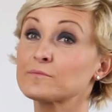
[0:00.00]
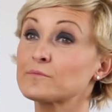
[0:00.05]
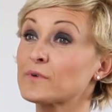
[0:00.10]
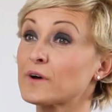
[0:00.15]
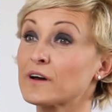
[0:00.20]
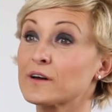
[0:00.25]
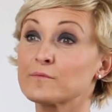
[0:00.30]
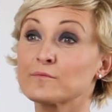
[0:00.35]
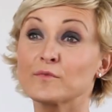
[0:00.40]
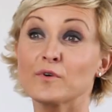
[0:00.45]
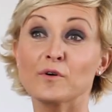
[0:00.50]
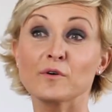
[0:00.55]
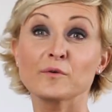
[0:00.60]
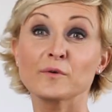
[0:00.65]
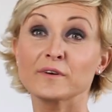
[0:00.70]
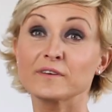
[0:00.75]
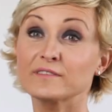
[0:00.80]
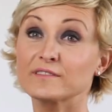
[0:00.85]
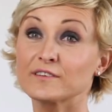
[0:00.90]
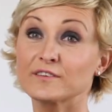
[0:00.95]
I'm
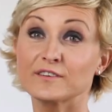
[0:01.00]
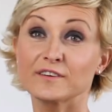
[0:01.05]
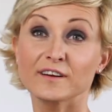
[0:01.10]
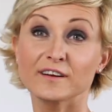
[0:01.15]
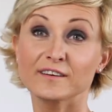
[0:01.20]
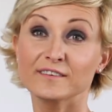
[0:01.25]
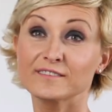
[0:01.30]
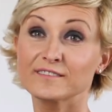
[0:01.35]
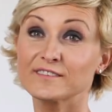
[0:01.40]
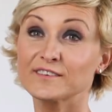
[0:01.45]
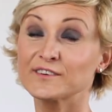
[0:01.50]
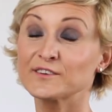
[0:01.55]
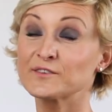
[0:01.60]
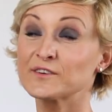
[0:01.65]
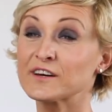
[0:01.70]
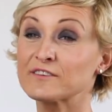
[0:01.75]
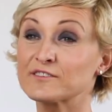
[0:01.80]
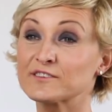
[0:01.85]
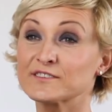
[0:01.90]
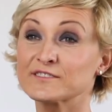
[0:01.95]
always learning. You
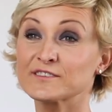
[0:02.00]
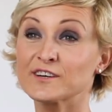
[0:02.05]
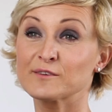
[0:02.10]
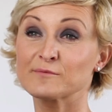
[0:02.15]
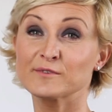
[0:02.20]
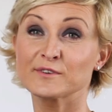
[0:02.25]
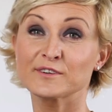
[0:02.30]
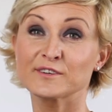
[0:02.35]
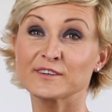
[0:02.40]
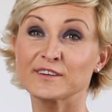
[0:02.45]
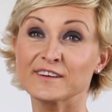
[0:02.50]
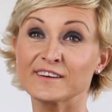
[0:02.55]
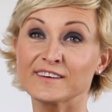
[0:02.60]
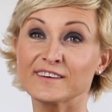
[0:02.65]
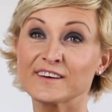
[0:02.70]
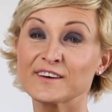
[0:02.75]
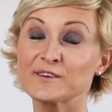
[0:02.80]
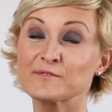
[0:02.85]
never stop learning.